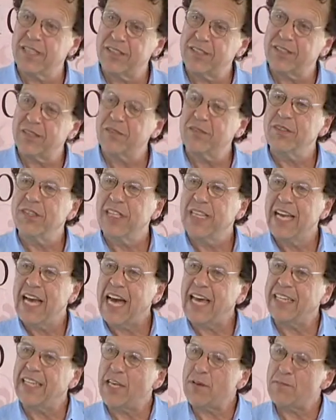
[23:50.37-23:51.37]
So
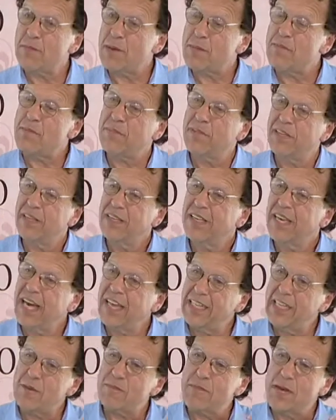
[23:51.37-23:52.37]
I'll let my
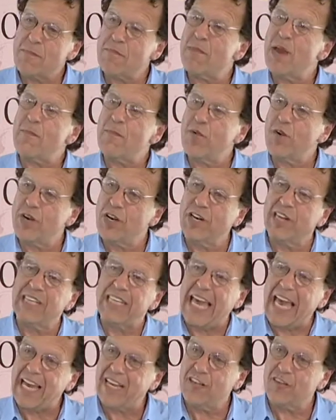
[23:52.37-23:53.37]
I'll let my memory or
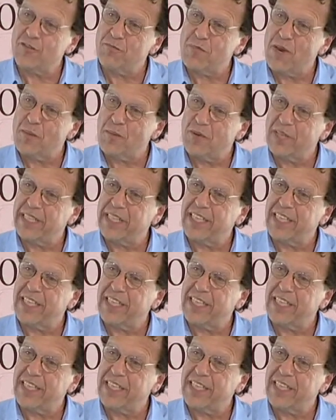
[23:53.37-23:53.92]
lack of memory